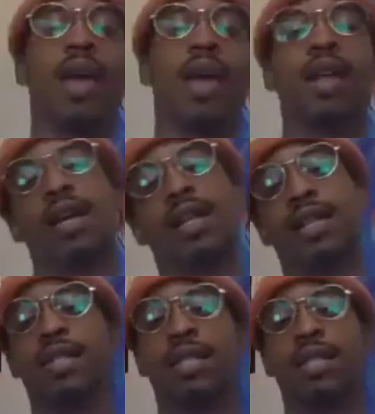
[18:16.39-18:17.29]
yeah, nigga,
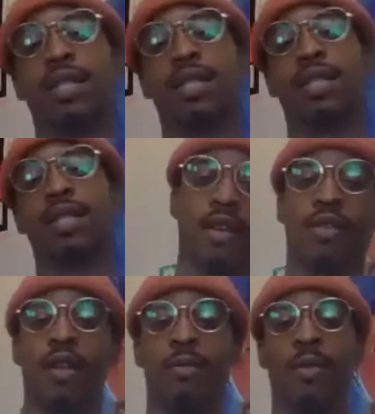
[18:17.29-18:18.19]
listen to that shit. You
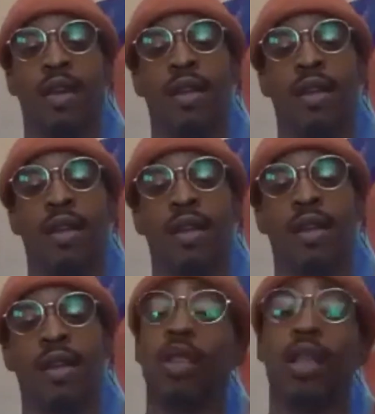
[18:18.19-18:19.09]
know what I mean? I
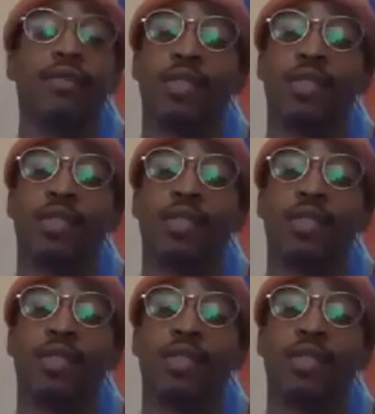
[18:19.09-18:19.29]
would love to